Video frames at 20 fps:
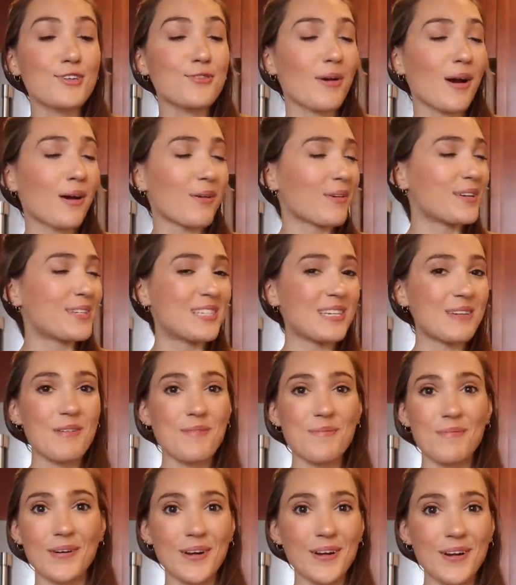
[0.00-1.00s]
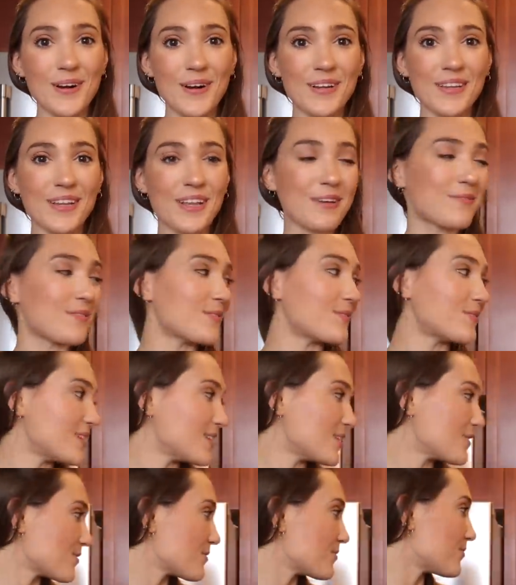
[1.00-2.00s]
You probably see me put it on like
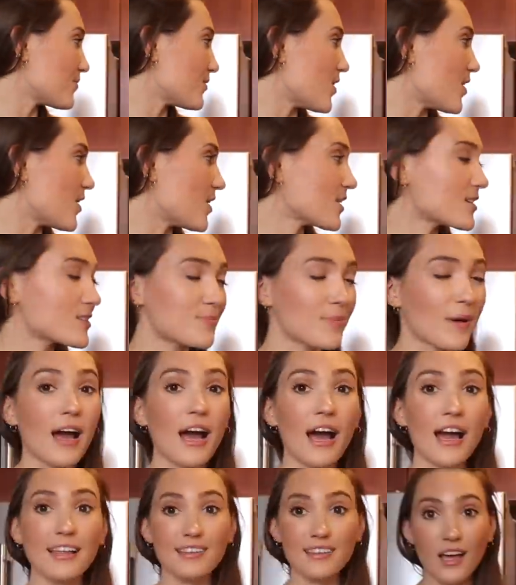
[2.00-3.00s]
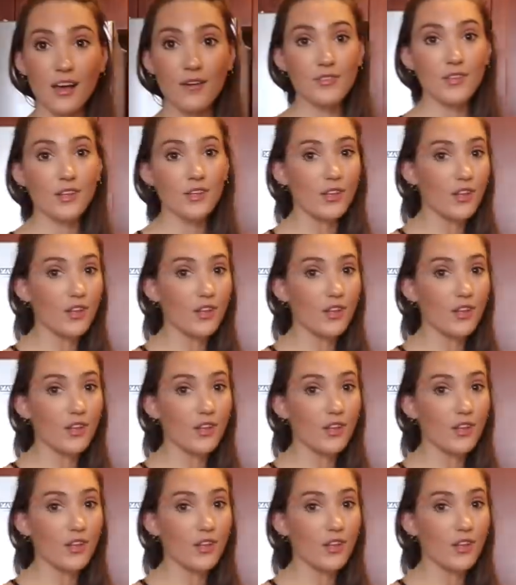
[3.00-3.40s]
50 different vlogs, but I love the